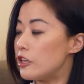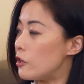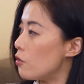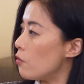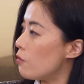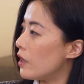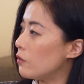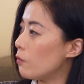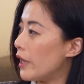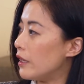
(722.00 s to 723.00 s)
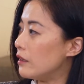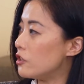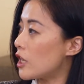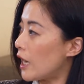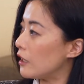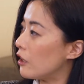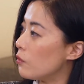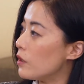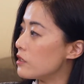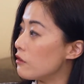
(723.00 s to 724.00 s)
Q1 when China
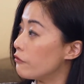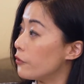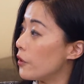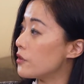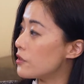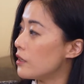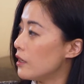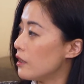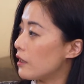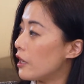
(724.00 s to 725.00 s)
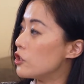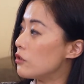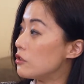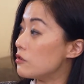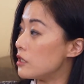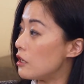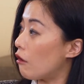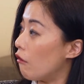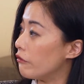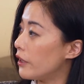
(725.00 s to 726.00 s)
was the first country to see
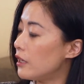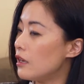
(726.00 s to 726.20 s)
COVID.